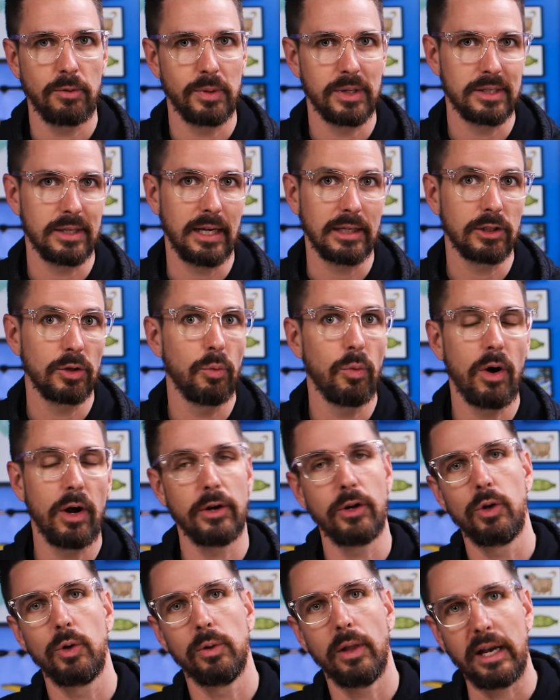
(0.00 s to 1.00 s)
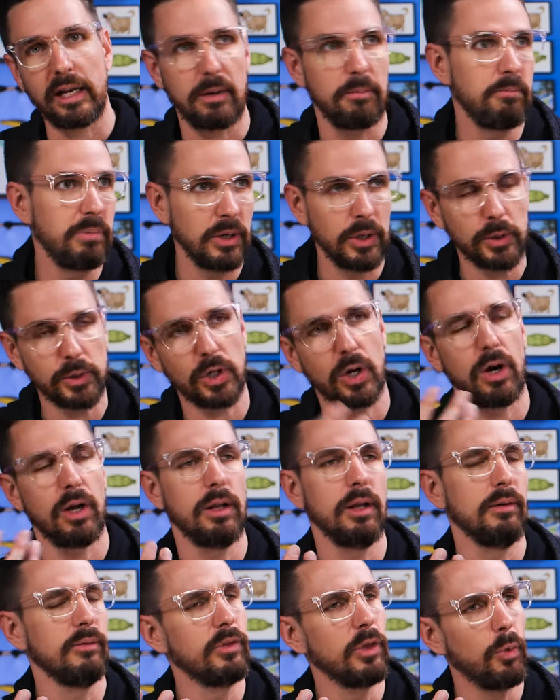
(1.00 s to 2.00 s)
was like the one who like built
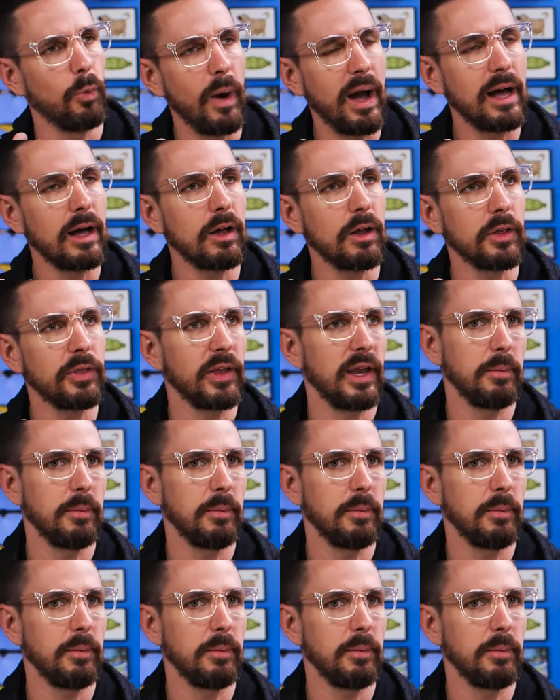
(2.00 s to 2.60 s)
all of the wealth